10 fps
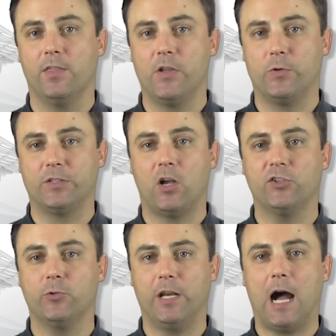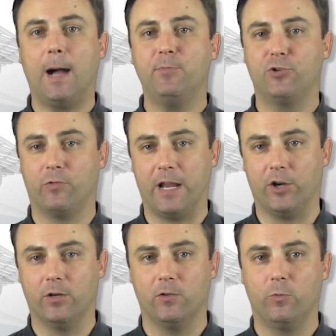There is also an obturator,